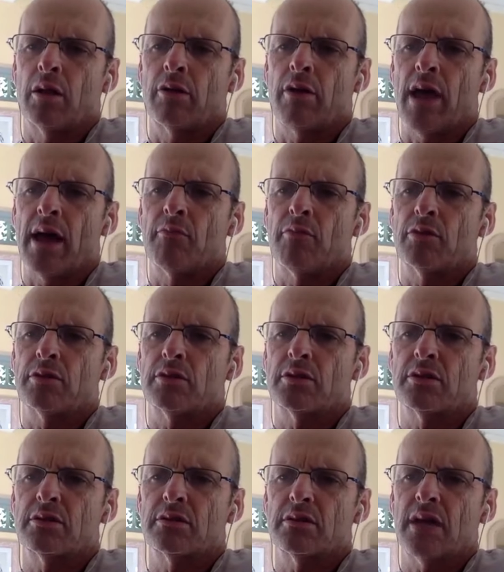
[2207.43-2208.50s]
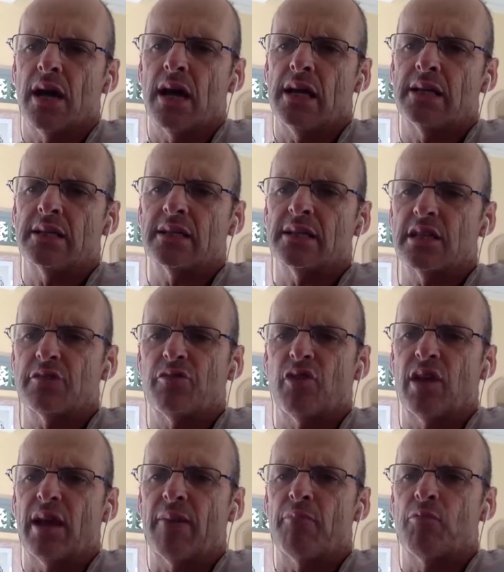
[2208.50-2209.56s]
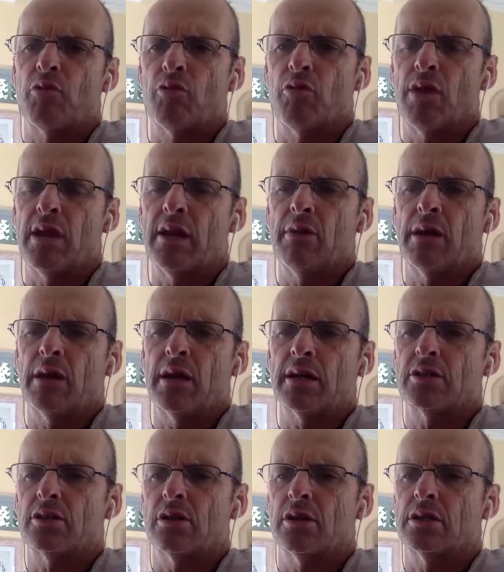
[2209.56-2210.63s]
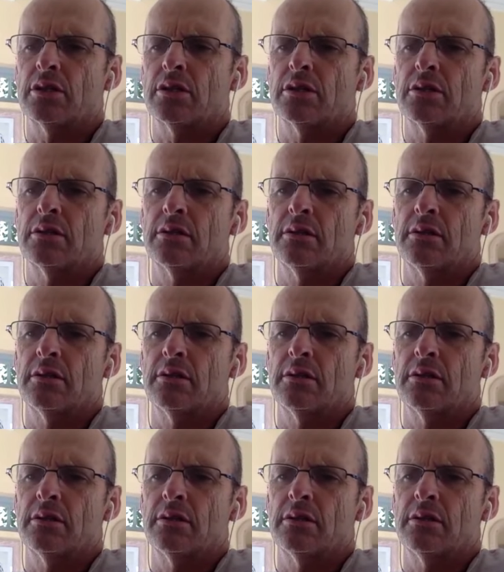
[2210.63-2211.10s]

Graham was a highly successful captain already when I started,